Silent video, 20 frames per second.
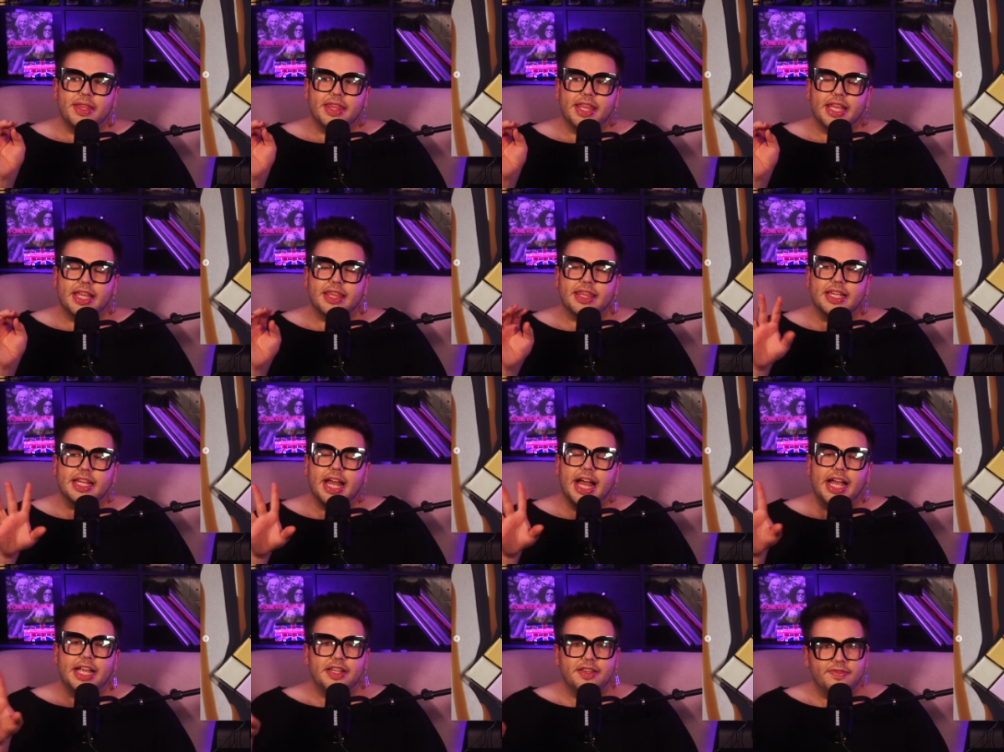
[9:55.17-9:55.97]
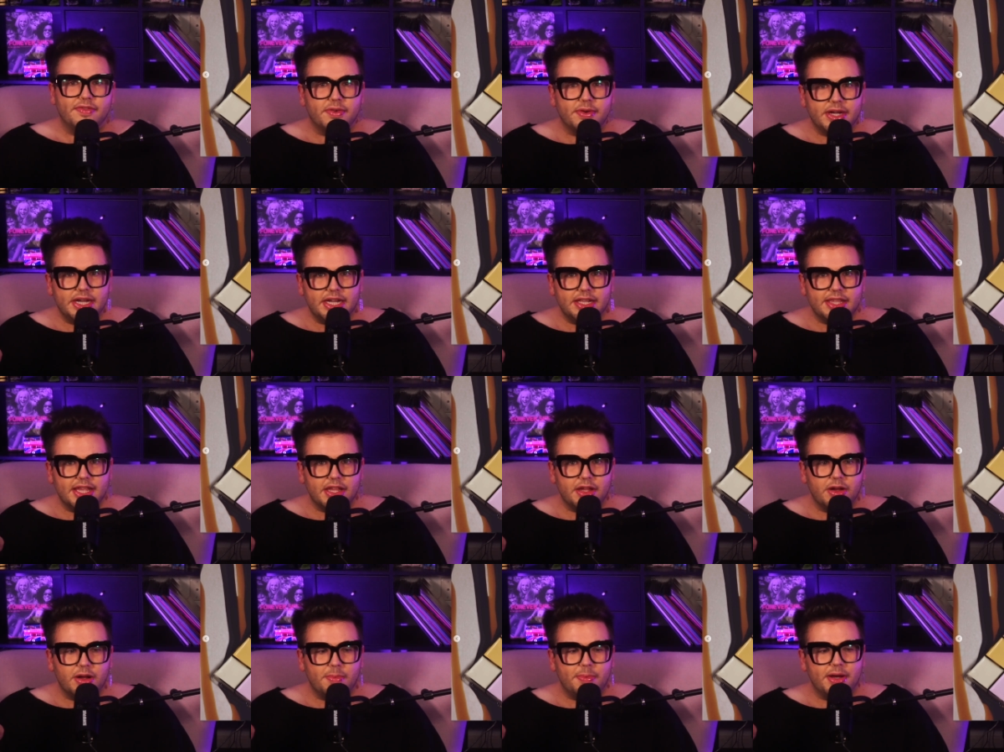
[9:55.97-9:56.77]
like the kind of green that
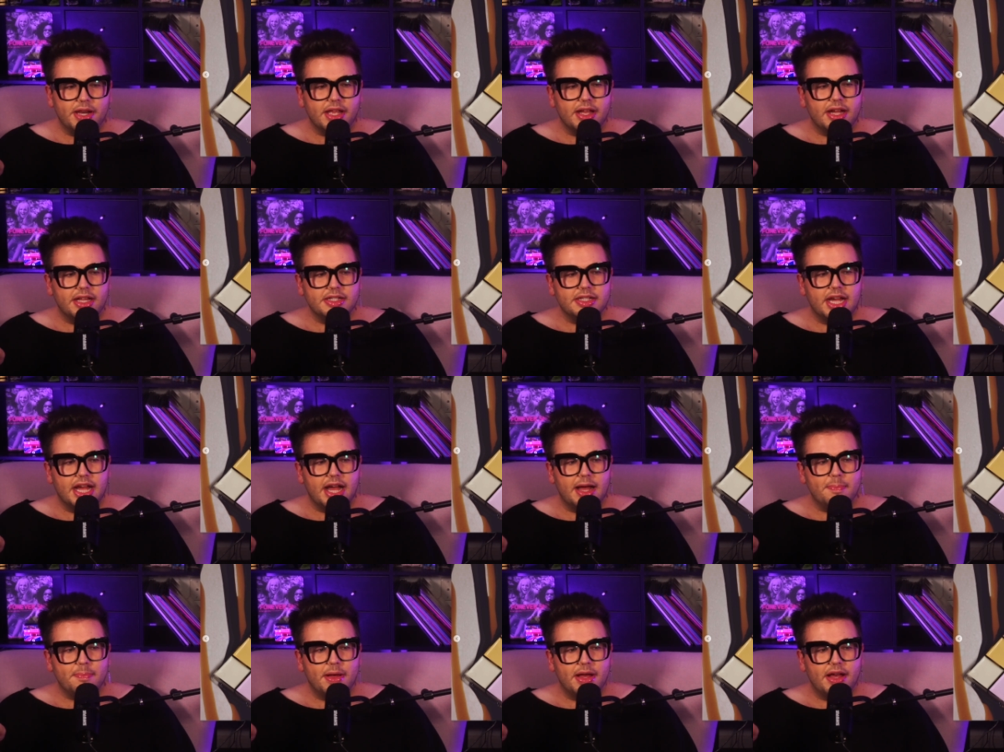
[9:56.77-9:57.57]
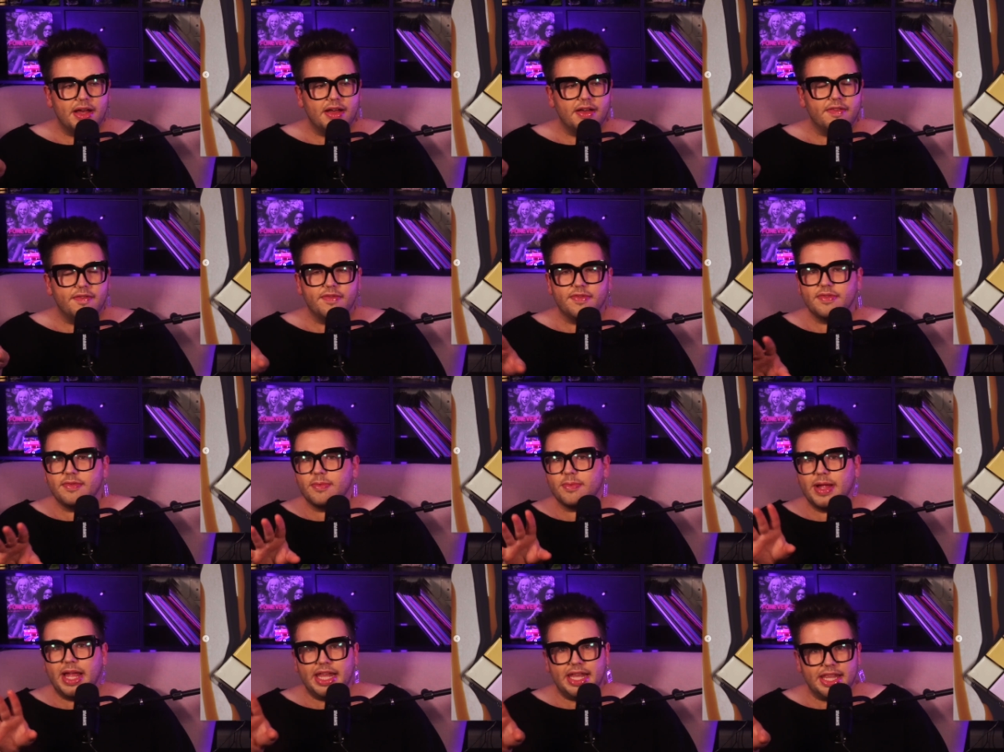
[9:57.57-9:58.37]
you're putting on top of
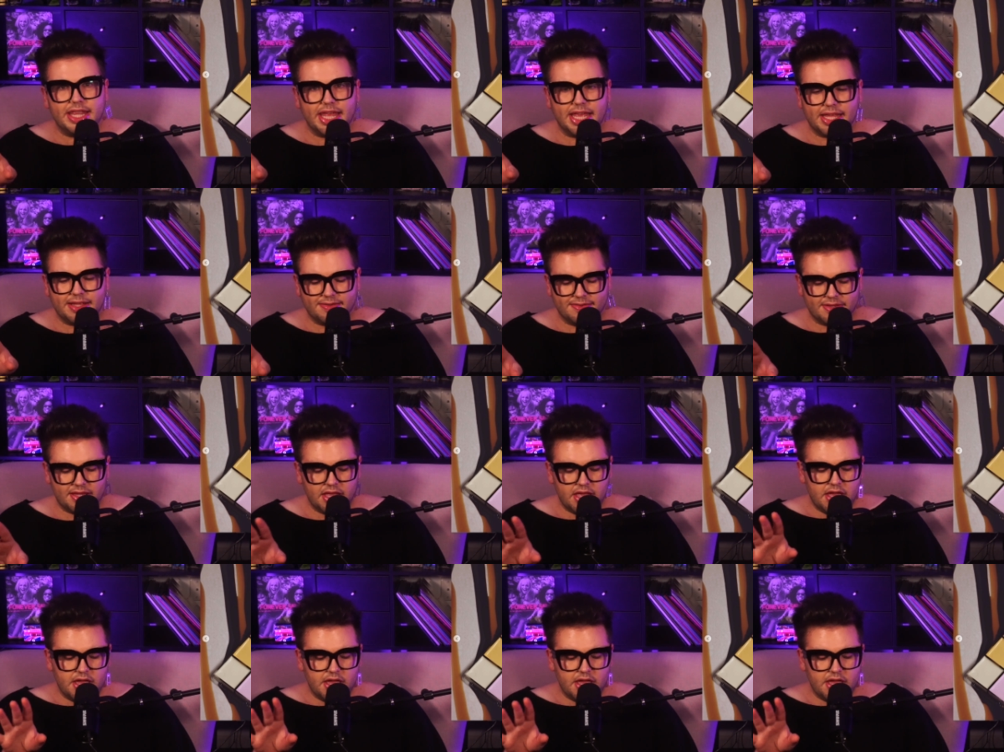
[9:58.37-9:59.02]
red things.